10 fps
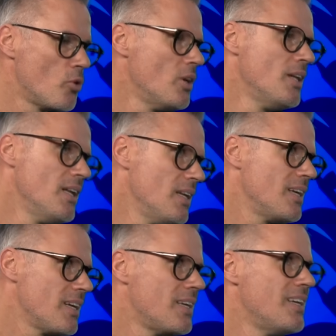but
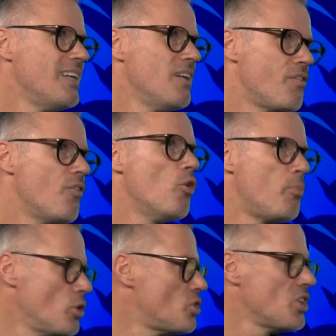4
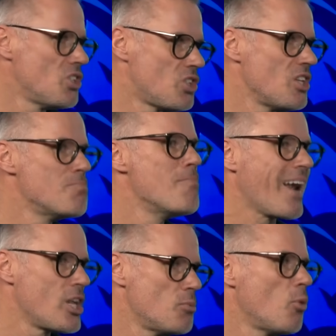points is
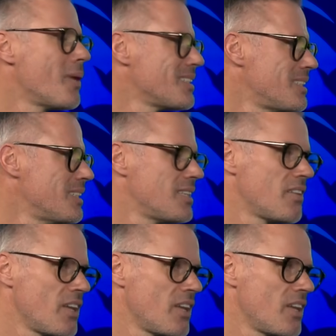manageable, Man City.